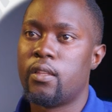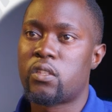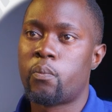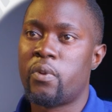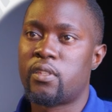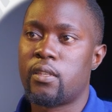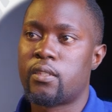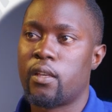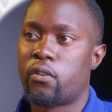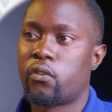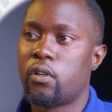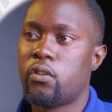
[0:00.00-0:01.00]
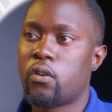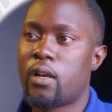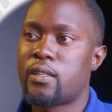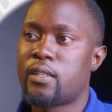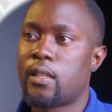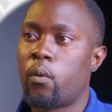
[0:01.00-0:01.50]
this PC section, you
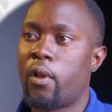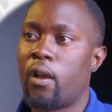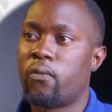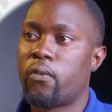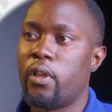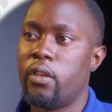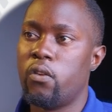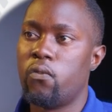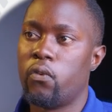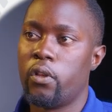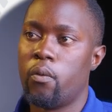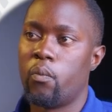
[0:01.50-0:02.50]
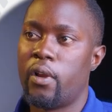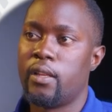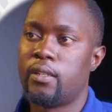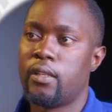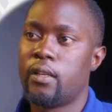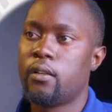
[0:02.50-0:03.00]
can see that we have a new volume
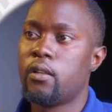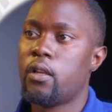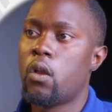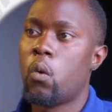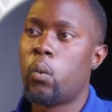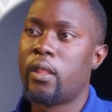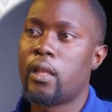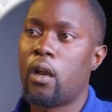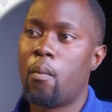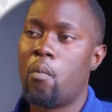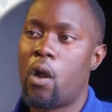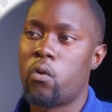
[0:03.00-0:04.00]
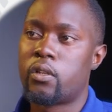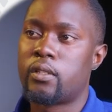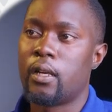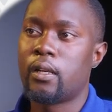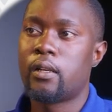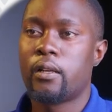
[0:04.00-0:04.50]
right here with our mount
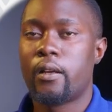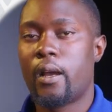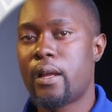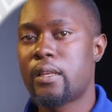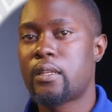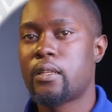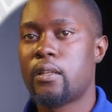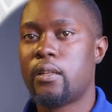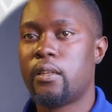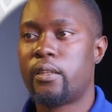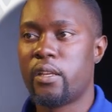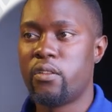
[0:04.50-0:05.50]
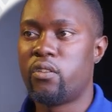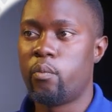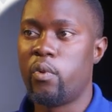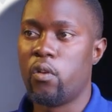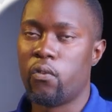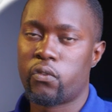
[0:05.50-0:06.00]
tag and 10
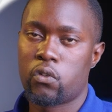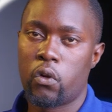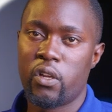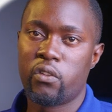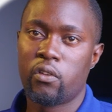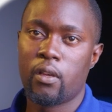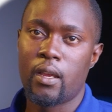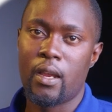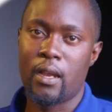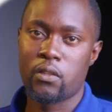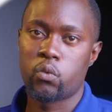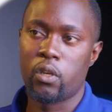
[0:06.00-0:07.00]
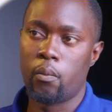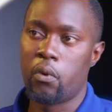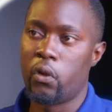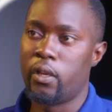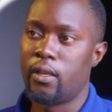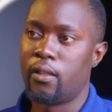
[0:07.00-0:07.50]
GB of storage as we
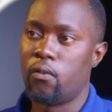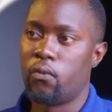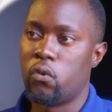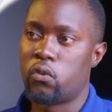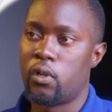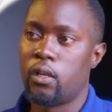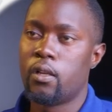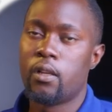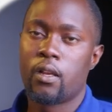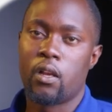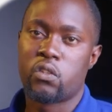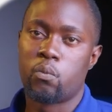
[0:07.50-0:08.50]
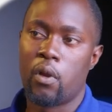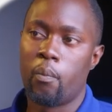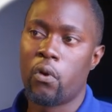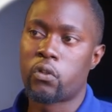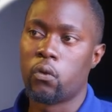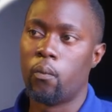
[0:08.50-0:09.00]
deployed it to the Vultr customer
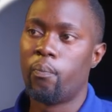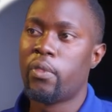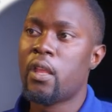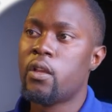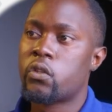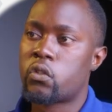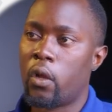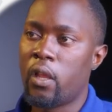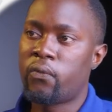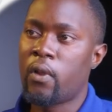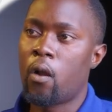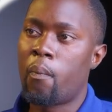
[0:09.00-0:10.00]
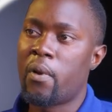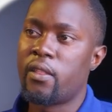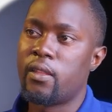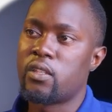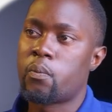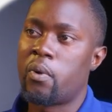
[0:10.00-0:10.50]
portal. So if we
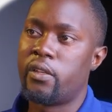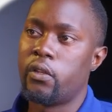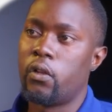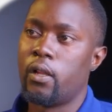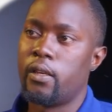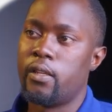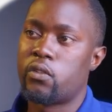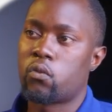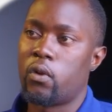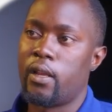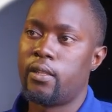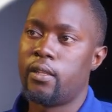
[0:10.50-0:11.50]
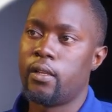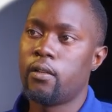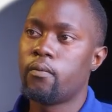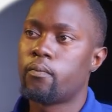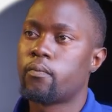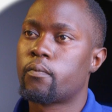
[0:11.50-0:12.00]
open this particular disk right here,